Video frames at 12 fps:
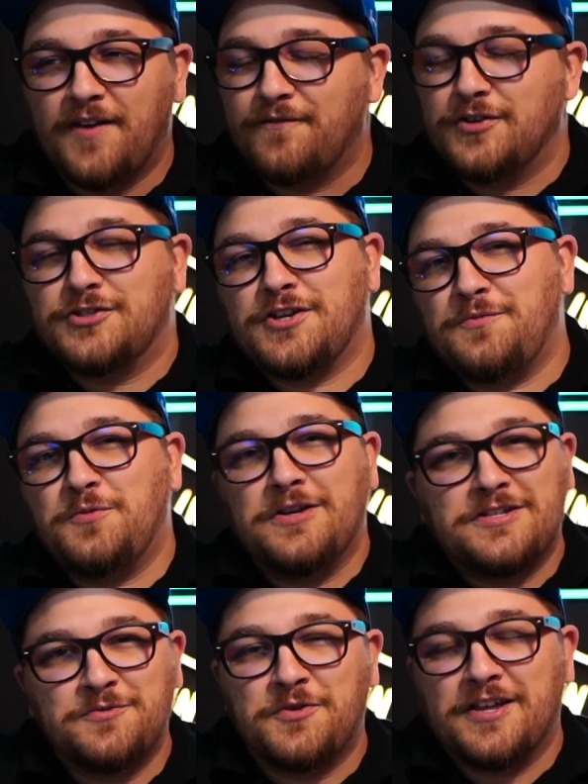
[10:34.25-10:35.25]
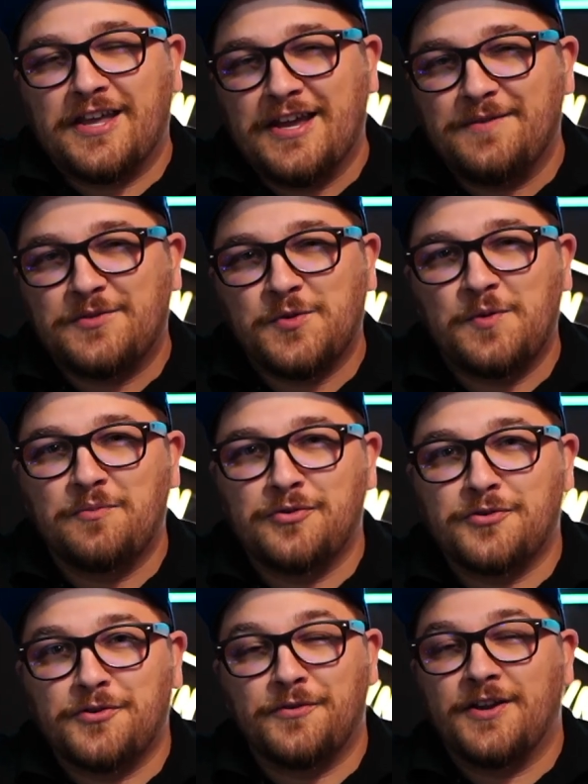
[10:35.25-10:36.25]
For some reason, when it came to
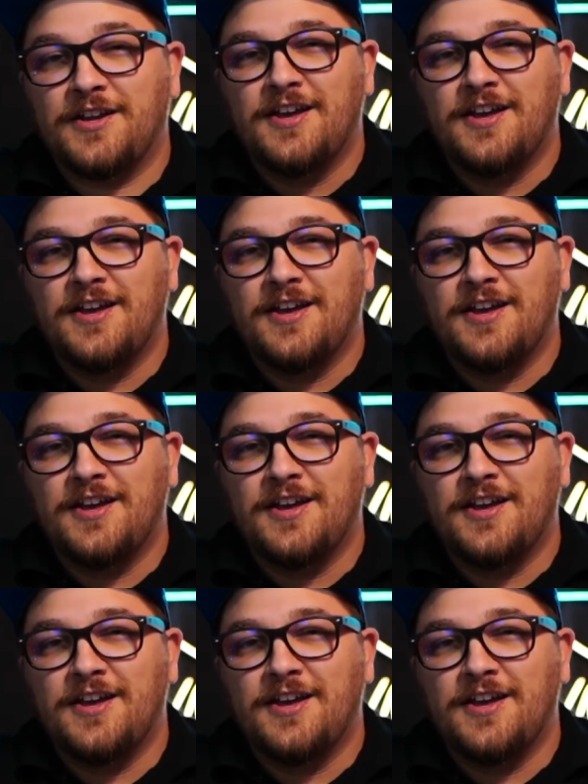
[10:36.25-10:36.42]
embroidery